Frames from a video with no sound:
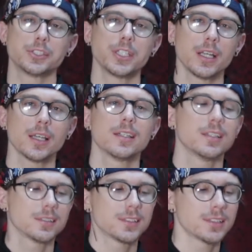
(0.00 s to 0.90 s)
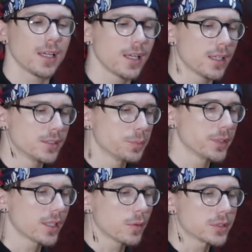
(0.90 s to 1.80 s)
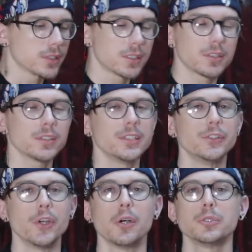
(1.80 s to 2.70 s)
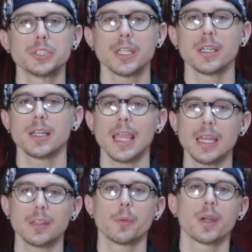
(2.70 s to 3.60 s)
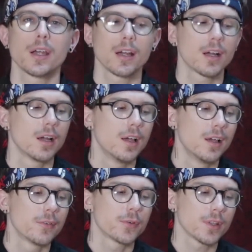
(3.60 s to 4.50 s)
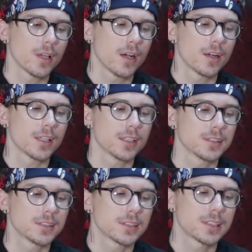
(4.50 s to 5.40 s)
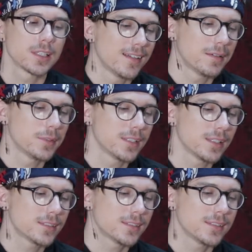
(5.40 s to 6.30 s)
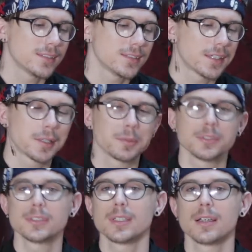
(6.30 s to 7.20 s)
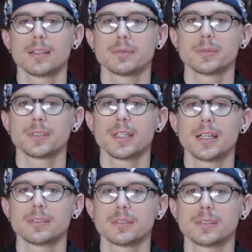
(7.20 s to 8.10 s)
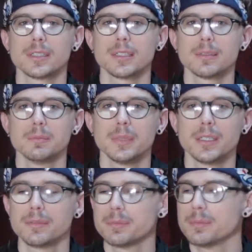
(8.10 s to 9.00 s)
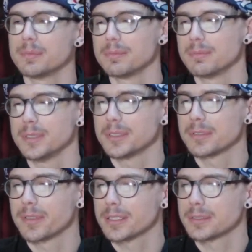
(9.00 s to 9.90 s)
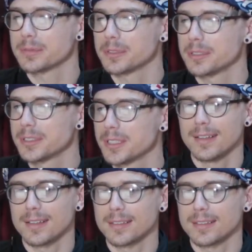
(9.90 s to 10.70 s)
shade on stage, but there was literally no shade anywhere for the audience. And I mean, that's a terrible design for an outdoor mini music festival. I